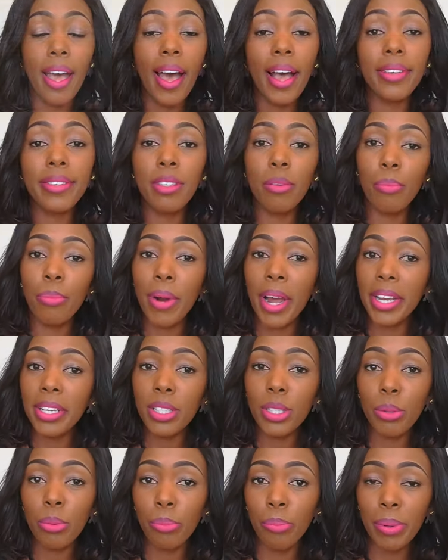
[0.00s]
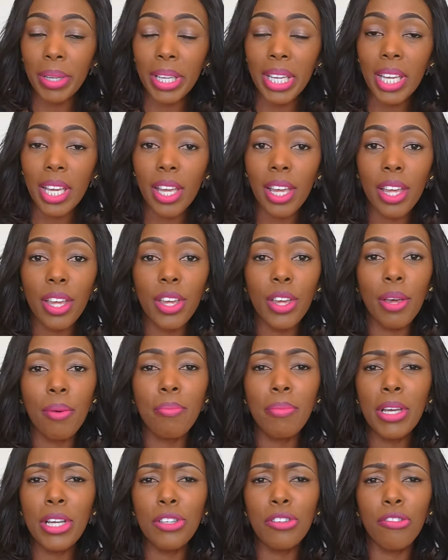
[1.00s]
As the bride-to-be, you're
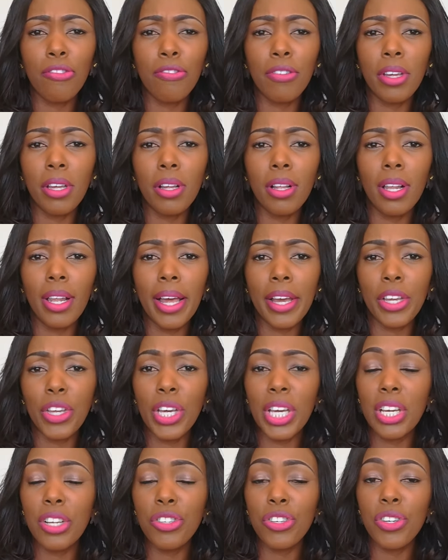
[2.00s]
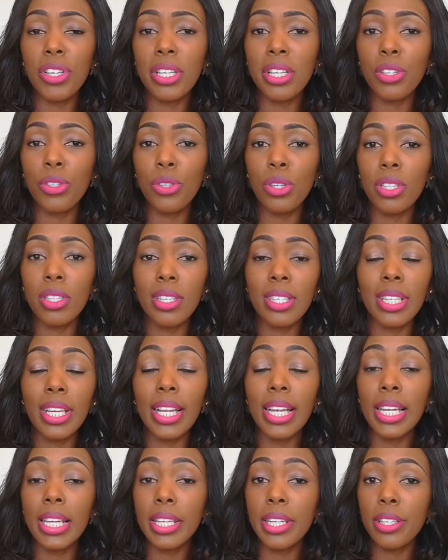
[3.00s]
made to feel like you're entering into this
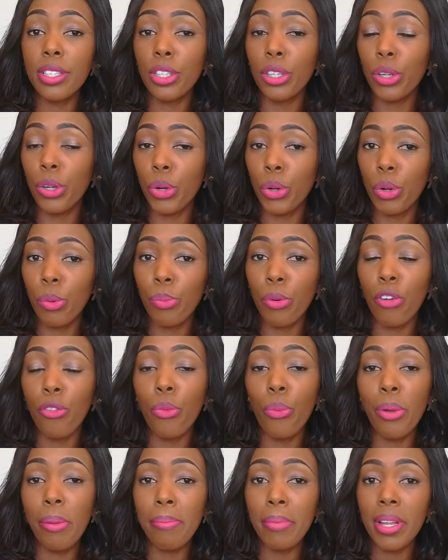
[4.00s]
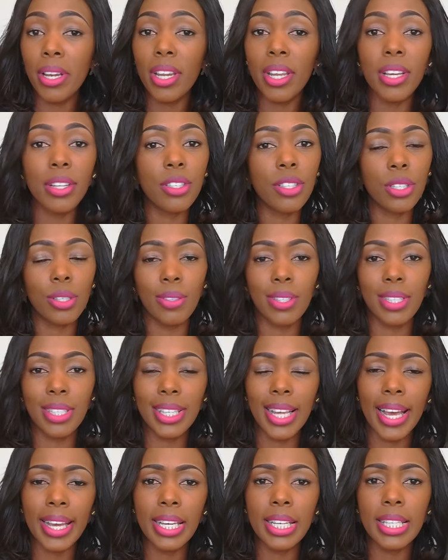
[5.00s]
elite group of women in
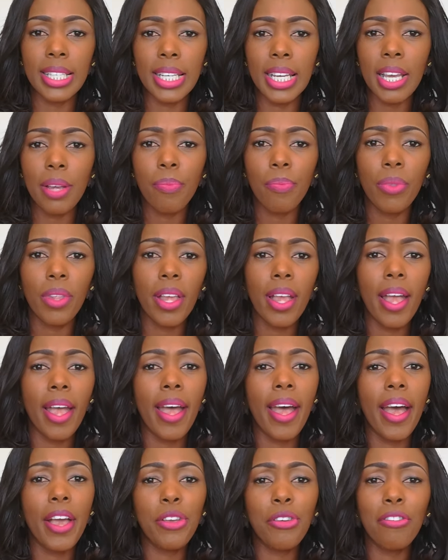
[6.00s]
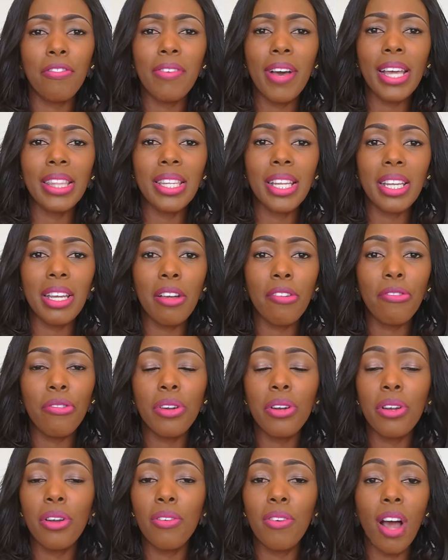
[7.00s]
society, and you'll find that
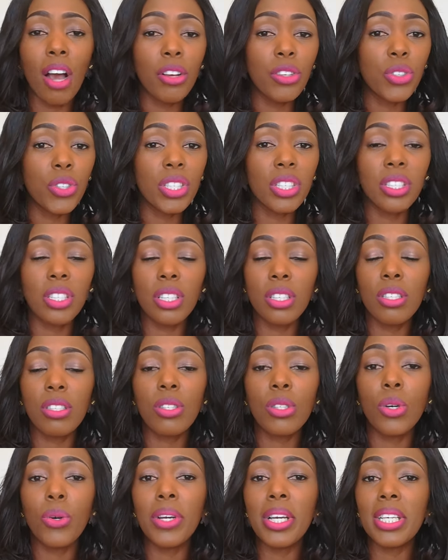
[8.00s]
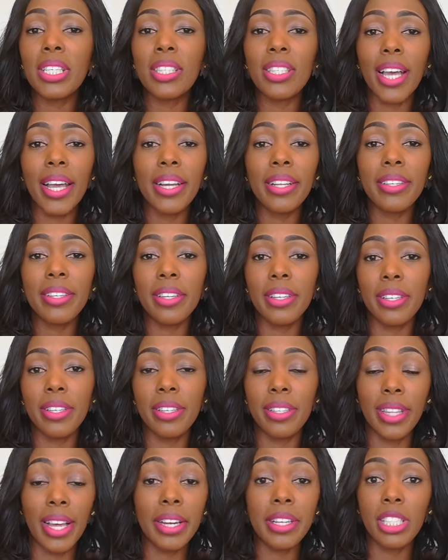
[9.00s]
everyone around you is just so
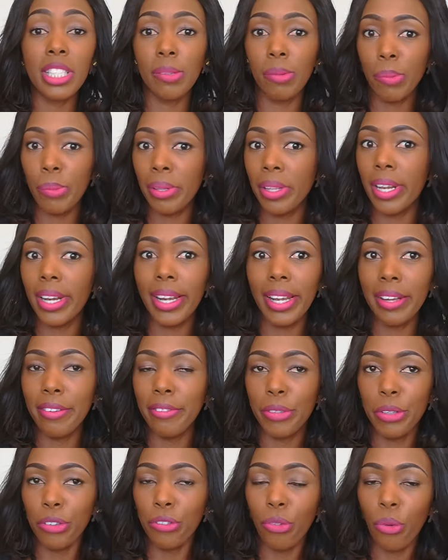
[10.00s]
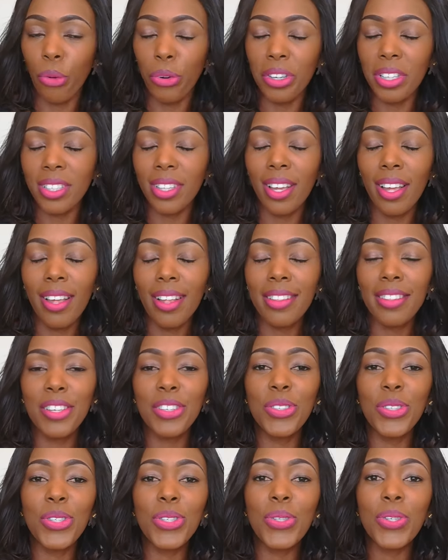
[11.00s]
excited. That is the people that love you, of course.
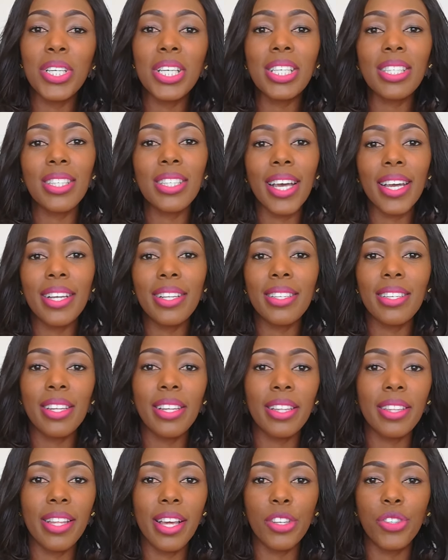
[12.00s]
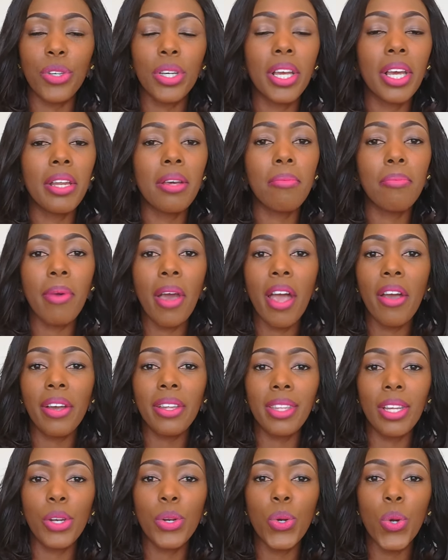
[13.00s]
They're just so excited that you're getting
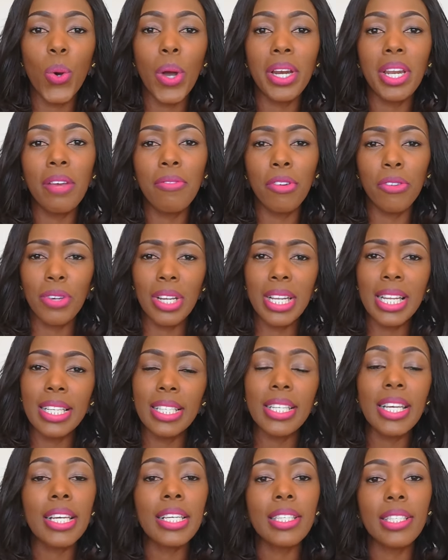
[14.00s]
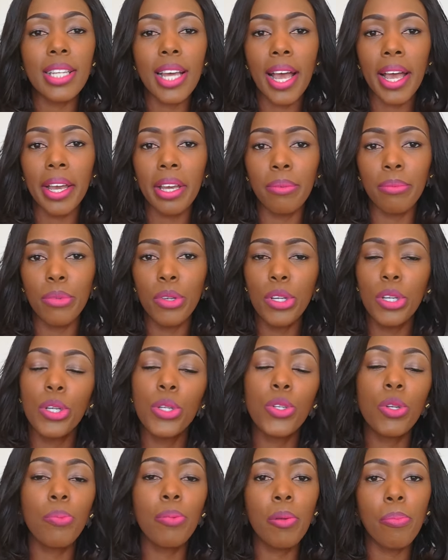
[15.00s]
married that no one ever really takes time
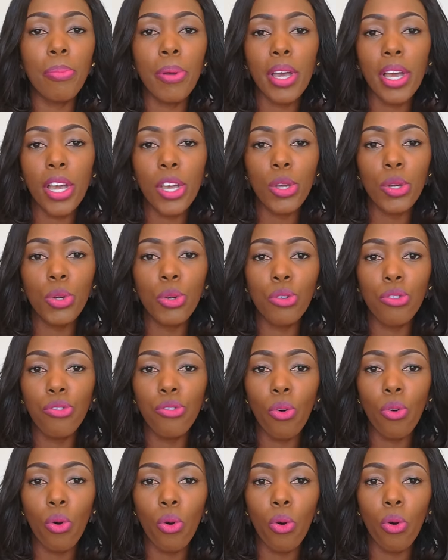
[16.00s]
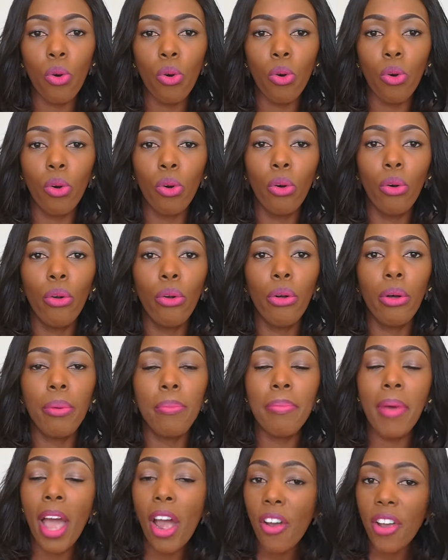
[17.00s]
to prepare you for
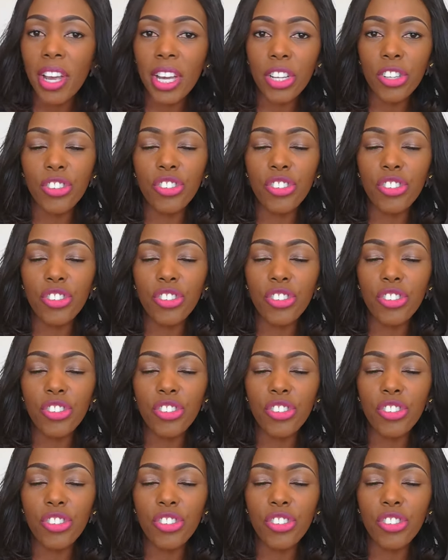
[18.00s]
marriage.